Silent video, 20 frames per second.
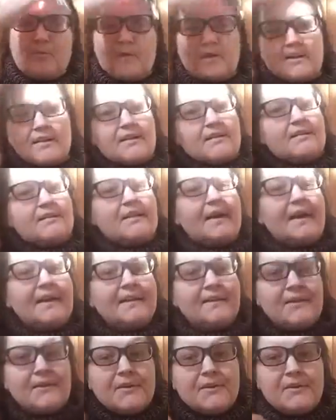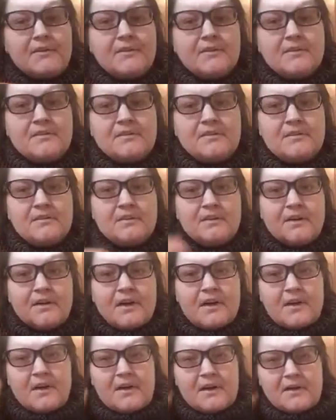want it lighter,
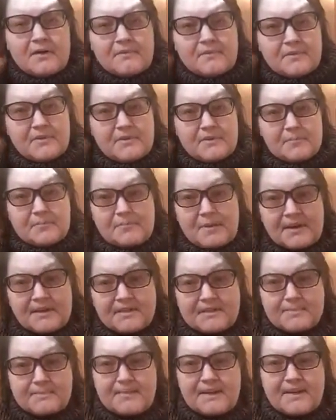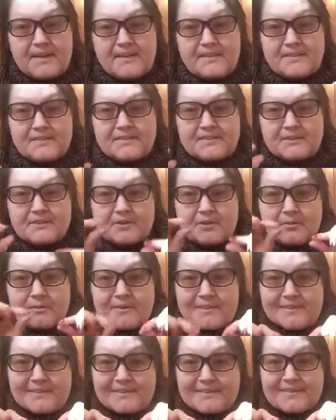your best bet is to start
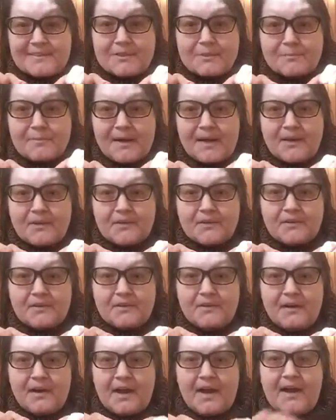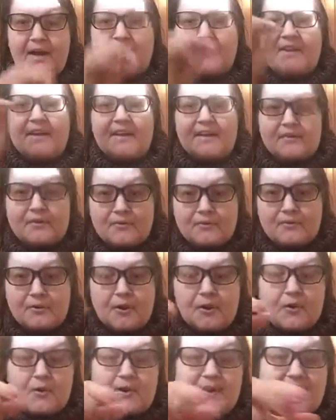with a little powder and then
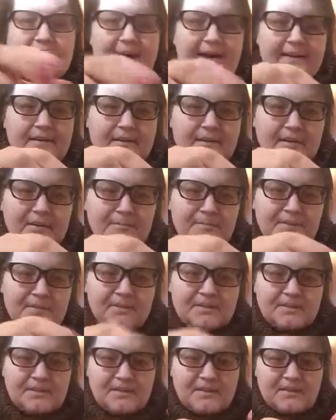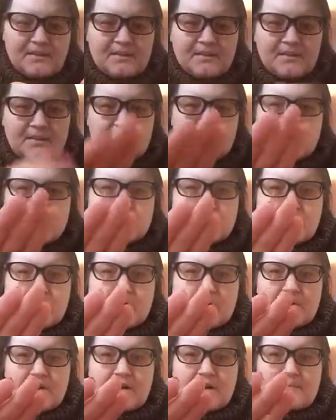grow and add up.
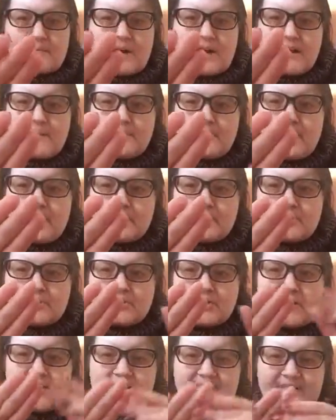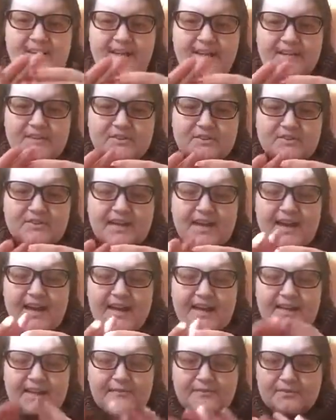So I apologize. I actually
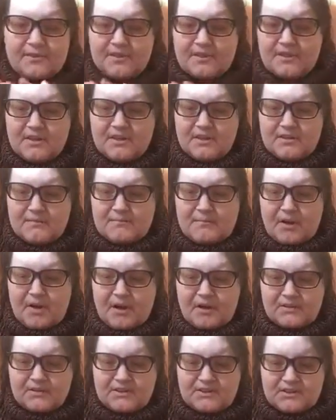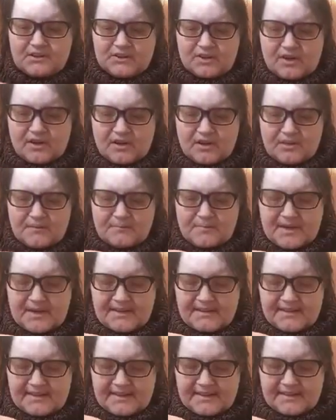have polish on
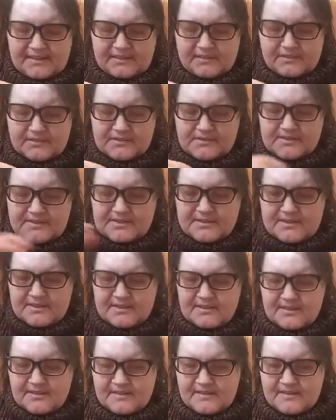my nails.